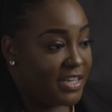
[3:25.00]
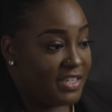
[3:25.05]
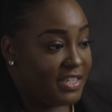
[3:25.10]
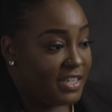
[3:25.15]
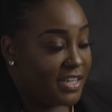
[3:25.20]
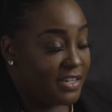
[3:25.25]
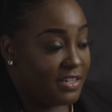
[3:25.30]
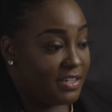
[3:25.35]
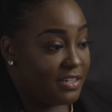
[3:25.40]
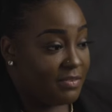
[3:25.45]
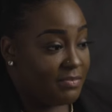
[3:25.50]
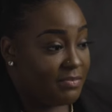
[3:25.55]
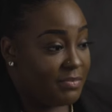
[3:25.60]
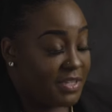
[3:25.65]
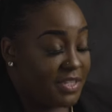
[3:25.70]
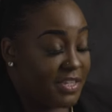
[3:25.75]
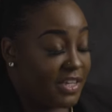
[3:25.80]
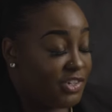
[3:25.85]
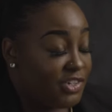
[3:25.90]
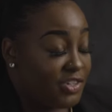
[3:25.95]
said,
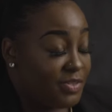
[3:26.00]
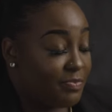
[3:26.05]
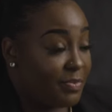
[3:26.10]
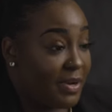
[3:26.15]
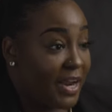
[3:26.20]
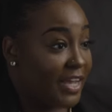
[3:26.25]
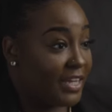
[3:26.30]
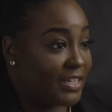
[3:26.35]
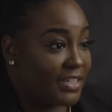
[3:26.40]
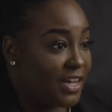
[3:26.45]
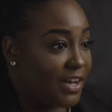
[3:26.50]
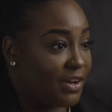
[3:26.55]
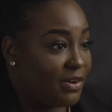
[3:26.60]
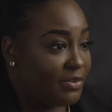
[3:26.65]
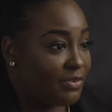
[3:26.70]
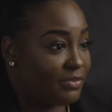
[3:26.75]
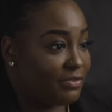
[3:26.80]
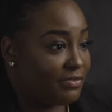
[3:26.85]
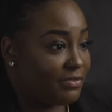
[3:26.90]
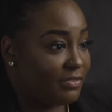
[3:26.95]
"Miss, I just blanked
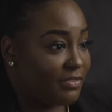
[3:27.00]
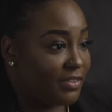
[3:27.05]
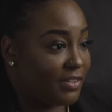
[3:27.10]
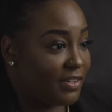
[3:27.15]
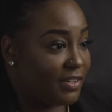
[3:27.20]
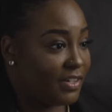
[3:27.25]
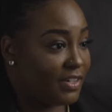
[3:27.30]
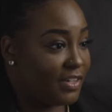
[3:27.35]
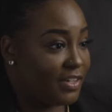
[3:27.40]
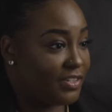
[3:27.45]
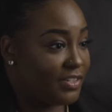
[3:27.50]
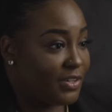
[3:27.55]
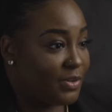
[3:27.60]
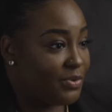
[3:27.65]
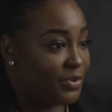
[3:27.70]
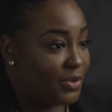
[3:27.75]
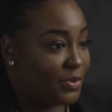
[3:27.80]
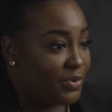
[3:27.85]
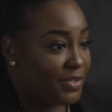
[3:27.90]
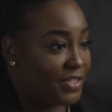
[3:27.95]
out. I
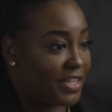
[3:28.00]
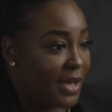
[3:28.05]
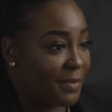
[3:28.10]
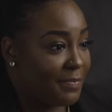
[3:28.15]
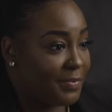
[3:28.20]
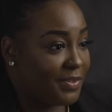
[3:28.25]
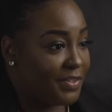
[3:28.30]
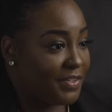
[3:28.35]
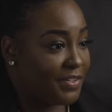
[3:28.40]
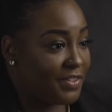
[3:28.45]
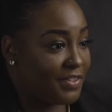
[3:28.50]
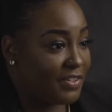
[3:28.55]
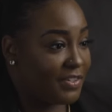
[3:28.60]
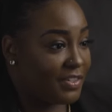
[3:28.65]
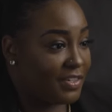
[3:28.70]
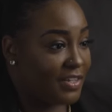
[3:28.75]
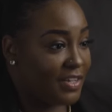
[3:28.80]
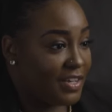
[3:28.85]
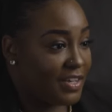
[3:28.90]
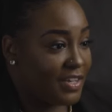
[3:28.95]
don't know what's happened."
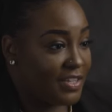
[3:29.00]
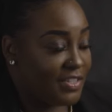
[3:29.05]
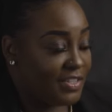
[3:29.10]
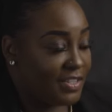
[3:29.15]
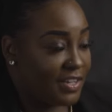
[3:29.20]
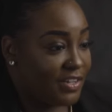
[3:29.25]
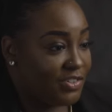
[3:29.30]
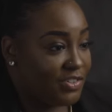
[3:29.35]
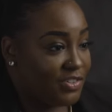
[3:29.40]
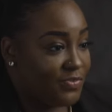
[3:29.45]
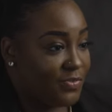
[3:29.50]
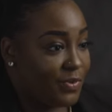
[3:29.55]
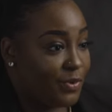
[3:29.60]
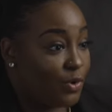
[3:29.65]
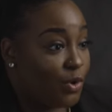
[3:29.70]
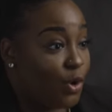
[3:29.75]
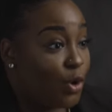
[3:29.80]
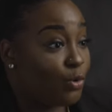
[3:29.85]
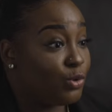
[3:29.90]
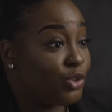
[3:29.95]
He said, "I just
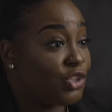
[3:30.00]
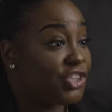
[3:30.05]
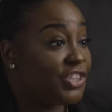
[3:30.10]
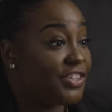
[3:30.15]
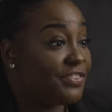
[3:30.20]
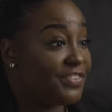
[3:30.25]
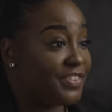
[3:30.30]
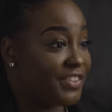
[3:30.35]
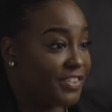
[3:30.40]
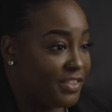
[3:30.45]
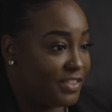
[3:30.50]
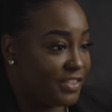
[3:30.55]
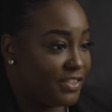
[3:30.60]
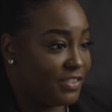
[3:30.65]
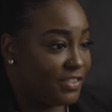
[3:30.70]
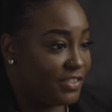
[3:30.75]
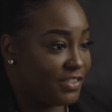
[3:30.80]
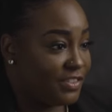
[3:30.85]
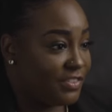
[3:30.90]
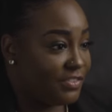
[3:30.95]
felt cold shivers
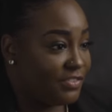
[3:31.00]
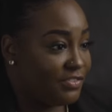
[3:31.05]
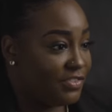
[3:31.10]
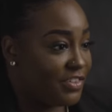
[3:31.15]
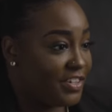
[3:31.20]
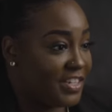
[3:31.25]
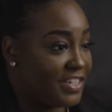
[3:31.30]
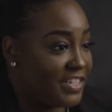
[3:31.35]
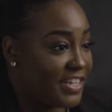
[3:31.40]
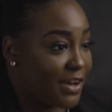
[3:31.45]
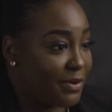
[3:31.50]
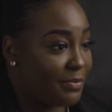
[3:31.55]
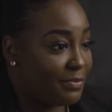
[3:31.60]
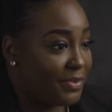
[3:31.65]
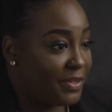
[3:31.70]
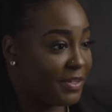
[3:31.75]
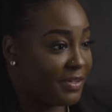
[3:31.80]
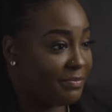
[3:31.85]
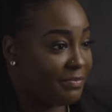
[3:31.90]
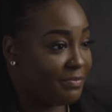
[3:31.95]
running down
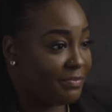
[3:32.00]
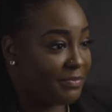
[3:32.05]
me."